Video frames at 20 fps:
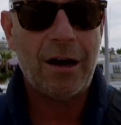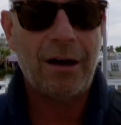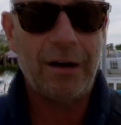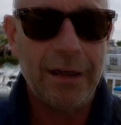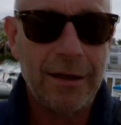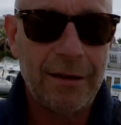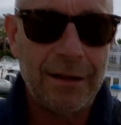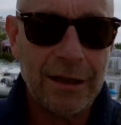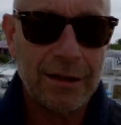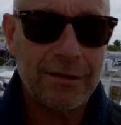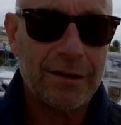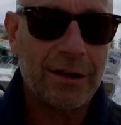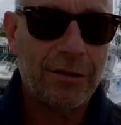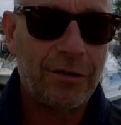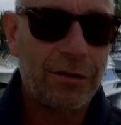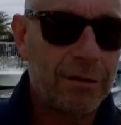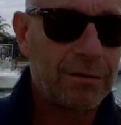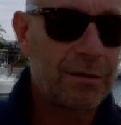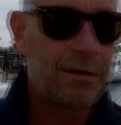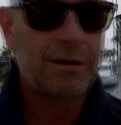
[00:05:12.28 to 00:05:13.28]
He thinks I
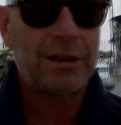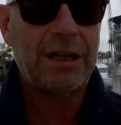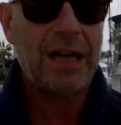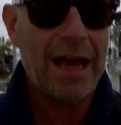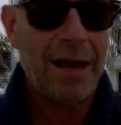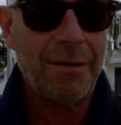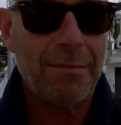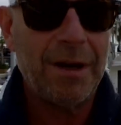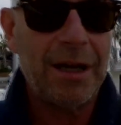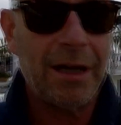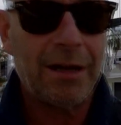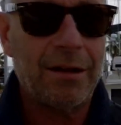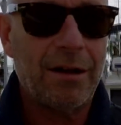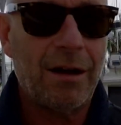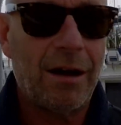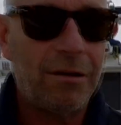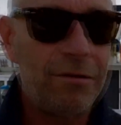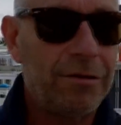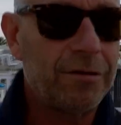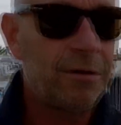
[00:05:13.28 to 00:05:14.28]
can make an
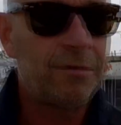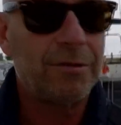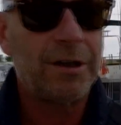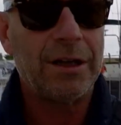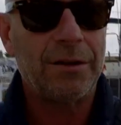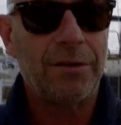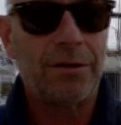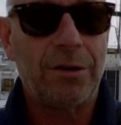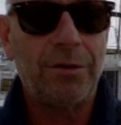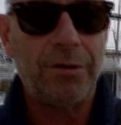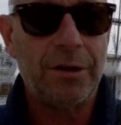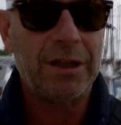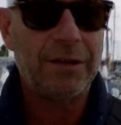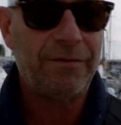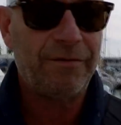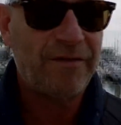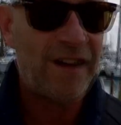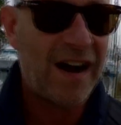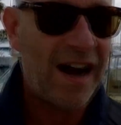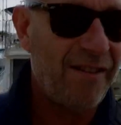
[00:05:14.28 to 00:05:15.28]
offer around
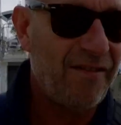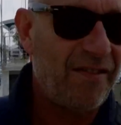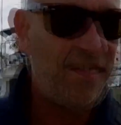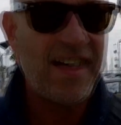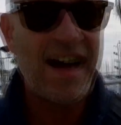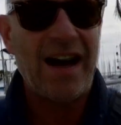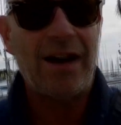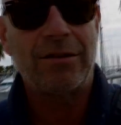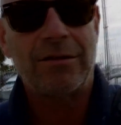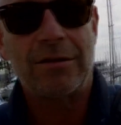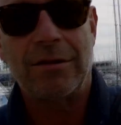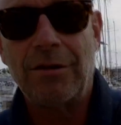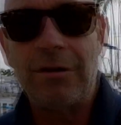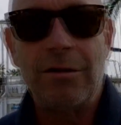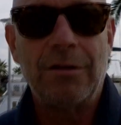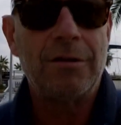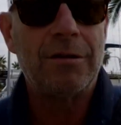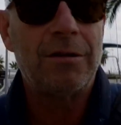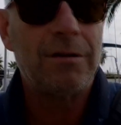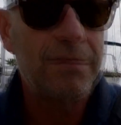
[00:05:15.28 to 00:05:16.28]
35,000
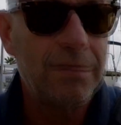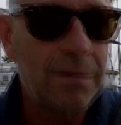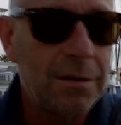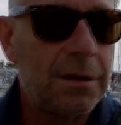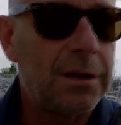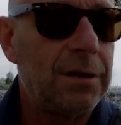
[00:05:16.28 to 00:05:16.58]
euros.